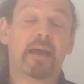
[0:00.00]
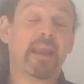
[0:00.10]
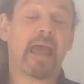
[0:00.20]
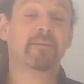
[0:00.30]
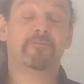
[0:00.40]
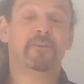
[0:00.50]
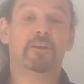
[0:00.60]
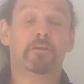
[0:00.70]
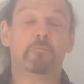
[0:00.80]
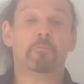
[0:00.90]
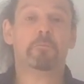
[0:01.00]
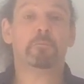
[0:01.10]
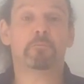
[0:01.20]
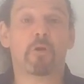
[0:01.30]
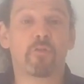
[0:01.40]
an advert
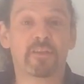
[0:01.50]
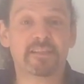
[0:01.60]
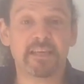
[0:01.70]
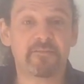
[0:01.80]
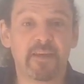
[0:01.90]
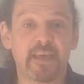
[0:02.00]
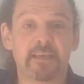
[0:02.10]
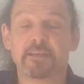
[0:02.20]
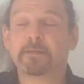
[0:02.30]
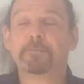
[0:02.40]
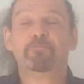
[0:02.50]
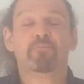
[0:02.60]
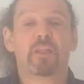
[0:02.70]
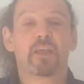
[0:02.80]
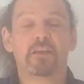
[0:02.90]
on the TV
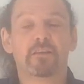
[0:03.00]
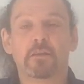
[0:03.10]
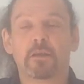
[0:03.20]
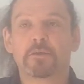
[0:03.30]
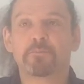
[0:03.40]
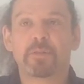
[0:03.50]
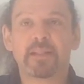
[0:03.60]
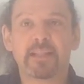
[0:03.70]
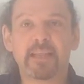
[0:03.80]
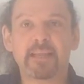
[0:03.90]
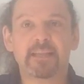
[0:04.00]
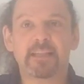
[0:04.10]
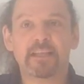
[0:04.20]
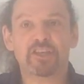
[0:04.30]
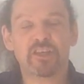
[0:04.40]
can
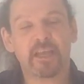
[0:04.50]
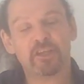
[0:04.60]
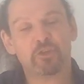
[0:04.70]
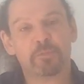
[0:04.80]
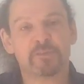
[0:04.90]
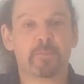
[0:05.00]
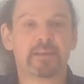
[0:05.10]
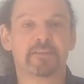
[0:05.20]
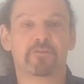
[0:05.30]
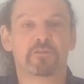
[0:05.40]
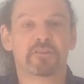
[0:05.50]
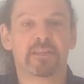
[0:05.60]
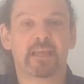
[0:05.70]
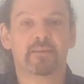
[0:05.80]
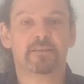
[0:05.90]
completely change your perspective on
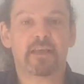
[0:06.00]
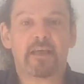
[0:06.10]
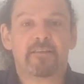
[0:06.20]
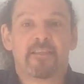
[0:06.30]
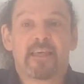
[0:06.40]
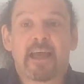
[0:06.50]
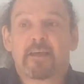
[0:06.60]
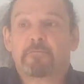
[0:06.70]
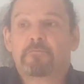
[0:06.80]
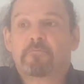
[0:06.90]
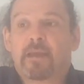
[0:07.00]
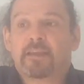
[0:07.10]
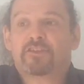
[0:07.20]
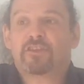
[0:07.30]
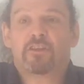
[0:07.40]
things and that
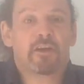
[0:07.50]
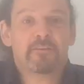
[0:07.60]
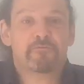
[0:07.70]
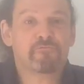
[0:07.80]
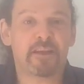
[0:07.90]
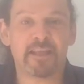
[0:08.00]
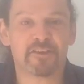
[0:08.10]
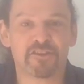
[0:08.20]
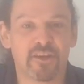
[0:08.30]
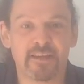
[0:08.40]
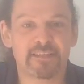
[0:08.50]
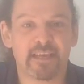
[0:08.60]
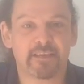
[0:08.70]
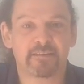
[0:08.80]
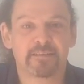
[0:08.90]
makes life really
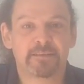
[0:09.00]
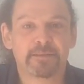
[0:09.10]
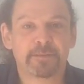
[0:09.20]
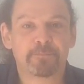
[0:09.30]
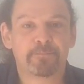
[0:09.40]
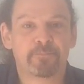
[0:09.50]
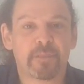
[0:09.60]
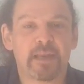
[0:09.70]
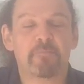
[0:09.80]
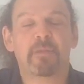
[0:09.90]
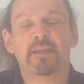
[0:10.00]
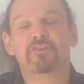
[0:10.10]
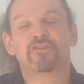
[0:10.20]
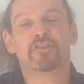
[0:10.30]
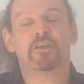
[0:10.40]
exciting and it
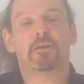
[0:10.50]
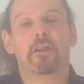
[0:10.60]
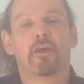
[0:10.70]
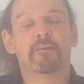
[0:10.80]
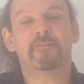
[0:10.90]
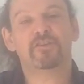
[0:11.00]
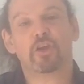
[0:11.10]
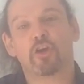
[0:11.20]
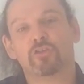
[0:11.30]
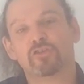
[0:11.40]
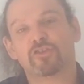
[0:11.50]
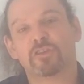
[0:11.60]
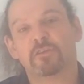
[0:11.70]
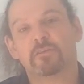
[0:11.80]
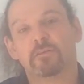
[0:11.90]
means that life is a
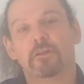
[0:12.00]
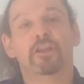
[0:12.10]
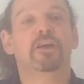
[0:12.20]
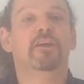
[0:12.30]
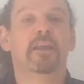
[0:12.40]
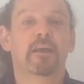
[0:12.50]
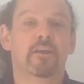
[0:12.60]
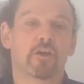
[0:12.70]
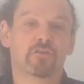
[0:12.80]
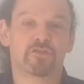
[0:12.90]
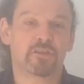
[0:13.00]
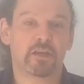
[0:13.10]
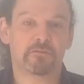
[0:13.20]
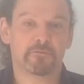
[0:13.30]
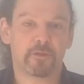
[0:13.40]
constant learning and a constant
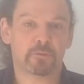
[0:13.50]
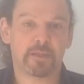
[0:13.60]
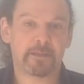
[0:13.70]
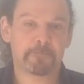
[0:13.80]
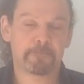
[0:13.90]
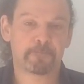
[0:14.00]
unfolding.